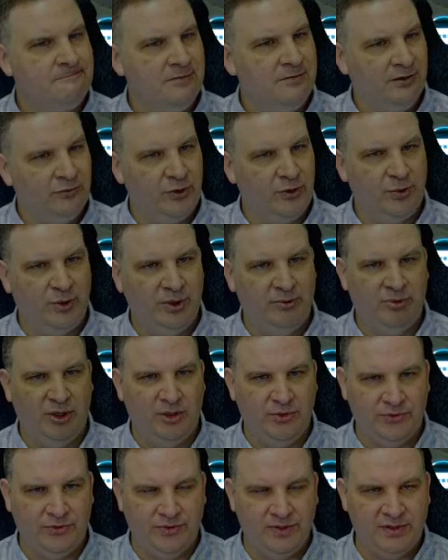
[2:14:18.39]
If we win
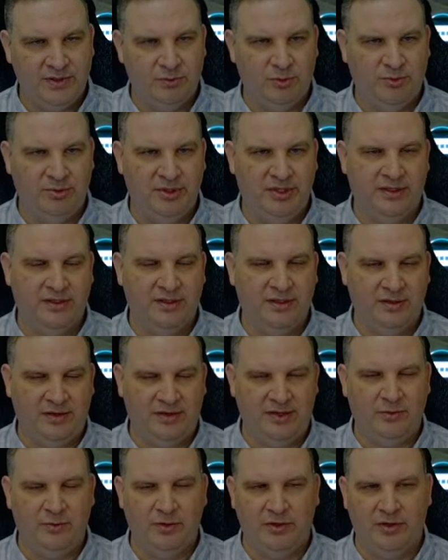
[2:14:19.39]
both of these, we'll be at, I
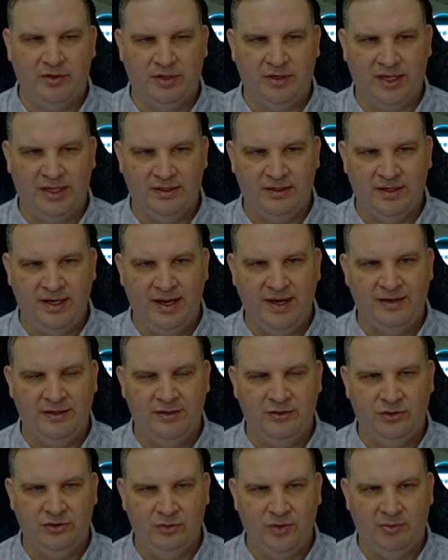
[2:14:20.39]
think we're at 9
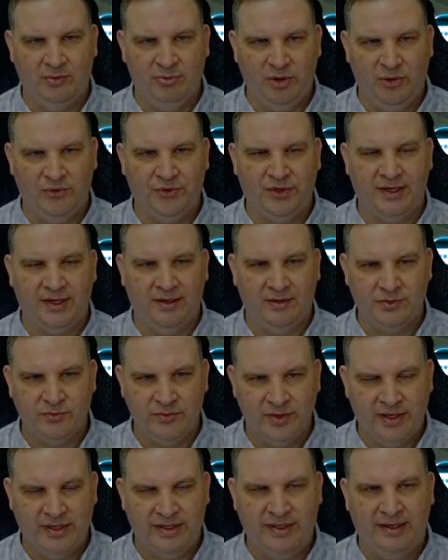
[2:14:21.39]
and 2 on both accounts
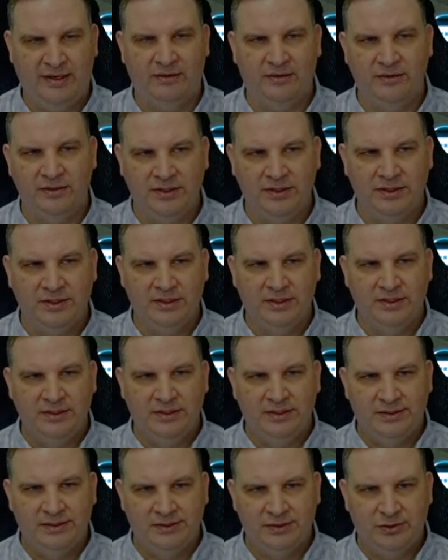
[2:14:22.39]
right now.
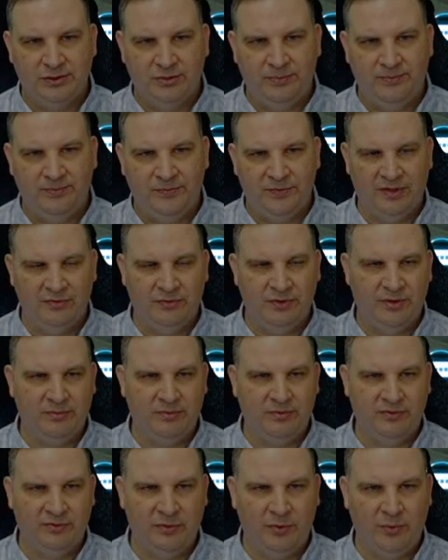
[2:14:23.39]
So if we,
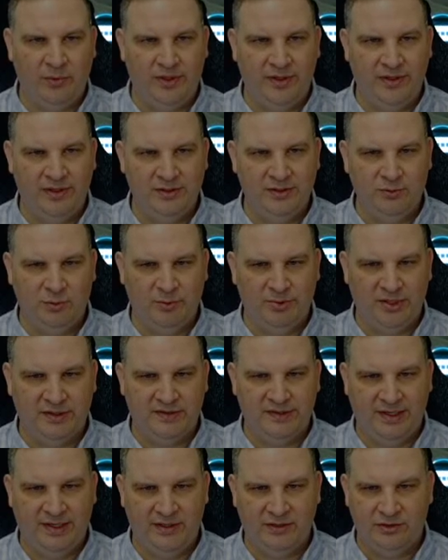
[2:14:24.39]
if we win these, we'll be at
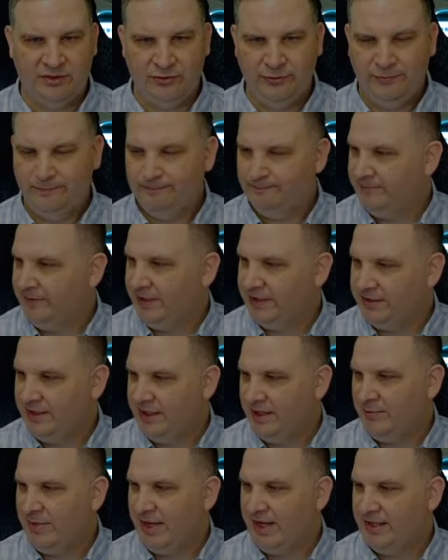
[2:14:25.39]
10 and 2. That's
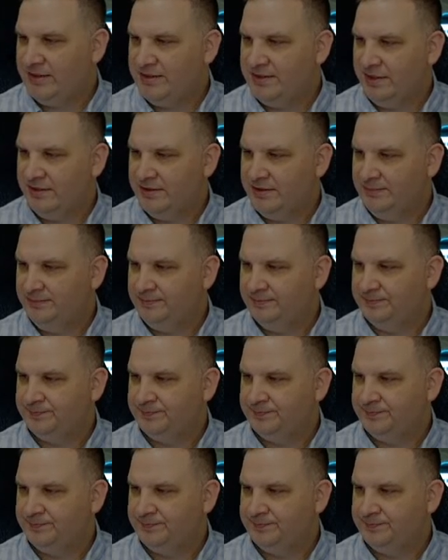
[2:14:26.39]
not a bad season.